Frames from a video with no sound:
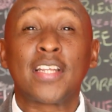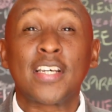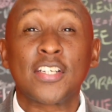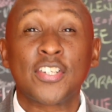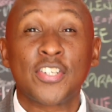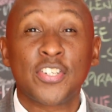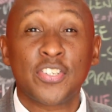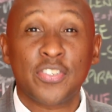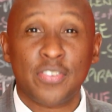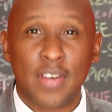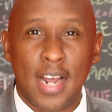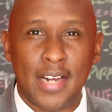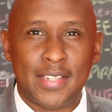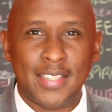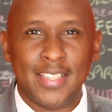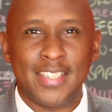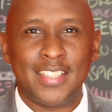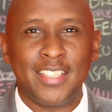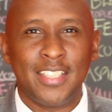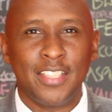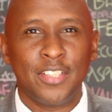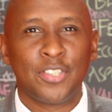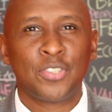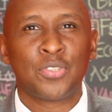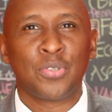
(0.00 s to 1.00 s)
the
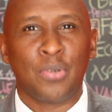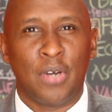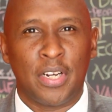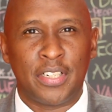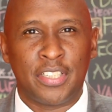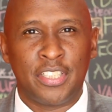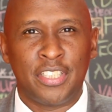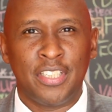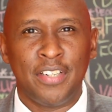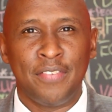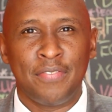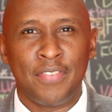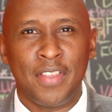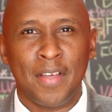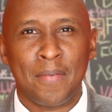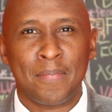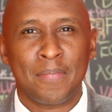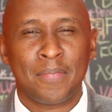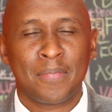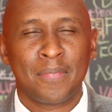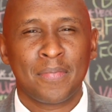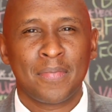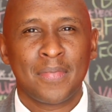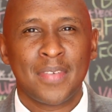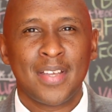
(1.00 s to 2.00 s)
strategy to achieve them.
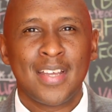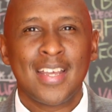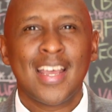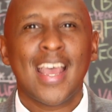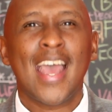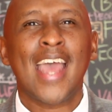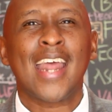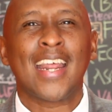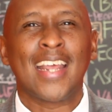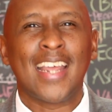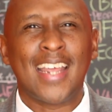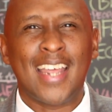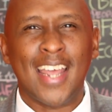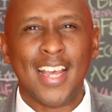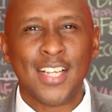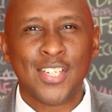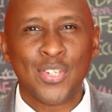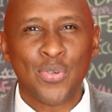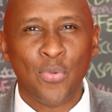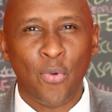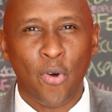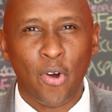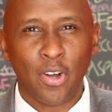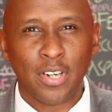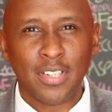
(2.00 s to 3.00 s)
And
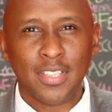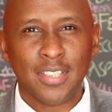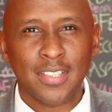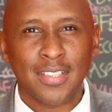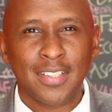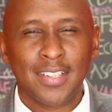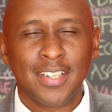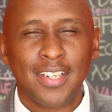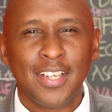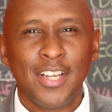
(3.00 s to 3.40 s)
guess what?